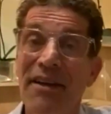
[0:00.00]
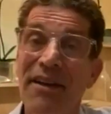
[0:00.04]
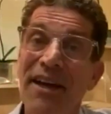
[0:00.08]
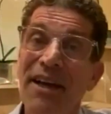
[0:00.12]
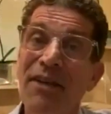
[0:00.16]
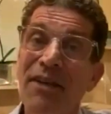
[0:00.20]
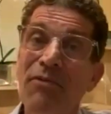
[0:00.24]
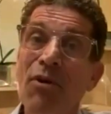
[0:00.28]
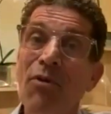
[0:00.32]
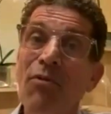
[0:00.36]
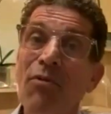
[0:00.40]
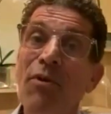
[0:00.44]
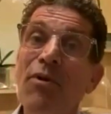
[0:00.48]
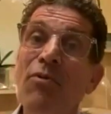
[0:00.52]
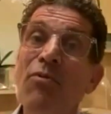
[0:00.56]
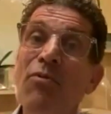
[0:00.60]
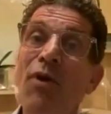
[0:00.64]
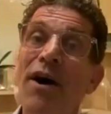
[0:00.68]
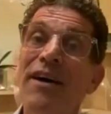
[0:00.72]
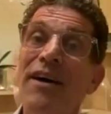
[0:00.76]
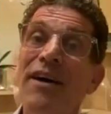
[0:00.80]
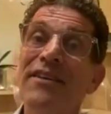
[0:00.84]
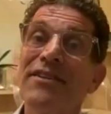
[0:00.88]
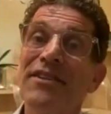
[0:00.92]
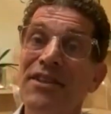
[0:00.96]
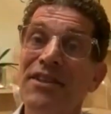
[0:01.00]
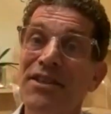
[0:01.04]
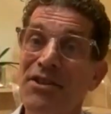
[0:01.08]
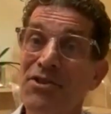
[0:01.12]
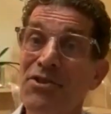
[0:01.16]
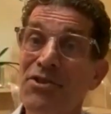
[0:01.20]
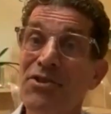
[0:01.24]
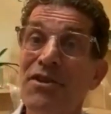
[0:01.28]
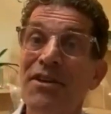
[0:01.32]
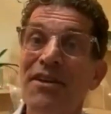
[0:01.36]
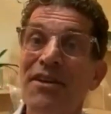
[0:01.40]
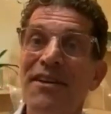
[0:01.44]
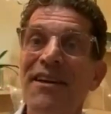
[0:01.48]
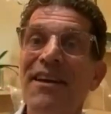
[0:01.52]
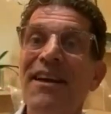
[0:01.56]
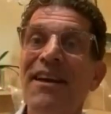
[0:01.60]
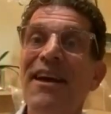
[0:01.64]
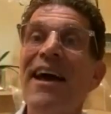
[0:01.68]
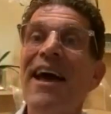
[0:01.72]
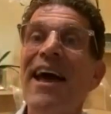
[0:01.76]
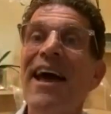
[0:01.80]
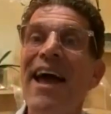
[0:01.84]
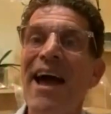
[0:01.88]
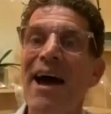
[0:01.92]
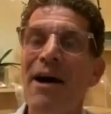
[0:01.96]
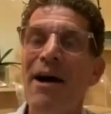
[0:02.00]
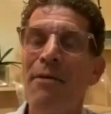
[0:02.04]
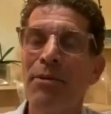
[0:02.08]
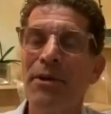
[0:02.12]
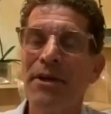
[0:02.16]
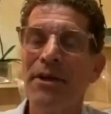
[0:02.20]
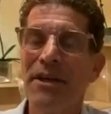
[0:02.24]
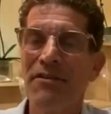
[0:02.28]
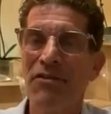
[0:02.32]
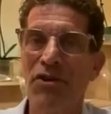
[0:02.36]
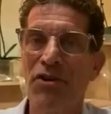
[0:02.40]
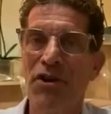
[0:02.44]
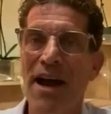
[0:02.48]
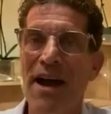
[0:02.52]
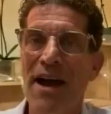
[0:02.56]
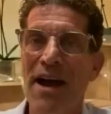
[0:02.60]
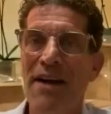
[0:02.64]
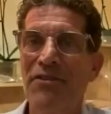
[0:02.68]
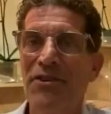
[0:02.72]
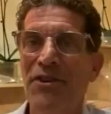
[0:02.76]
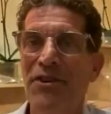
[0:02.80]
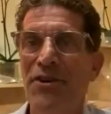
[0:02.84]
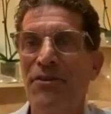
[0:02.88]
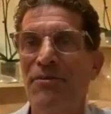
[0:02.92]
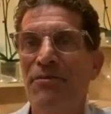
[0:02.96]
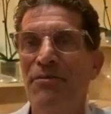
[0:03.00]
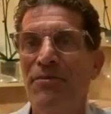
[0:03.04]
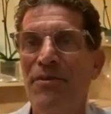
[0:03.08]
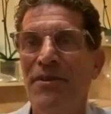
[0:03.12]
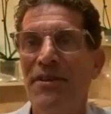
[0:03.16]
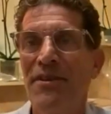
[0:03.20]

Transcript: And what we want is happily ever after.